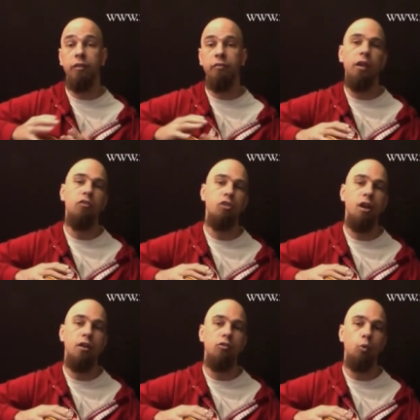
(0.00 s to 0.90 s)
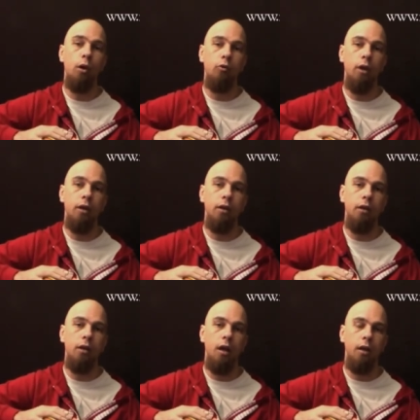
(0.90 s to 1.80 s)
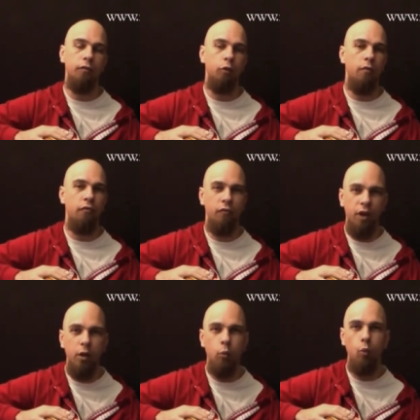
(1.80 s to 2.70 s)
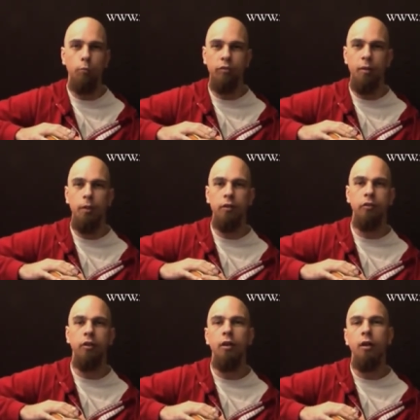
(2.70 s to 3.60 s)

if they change quite radically, like if you have very warm summers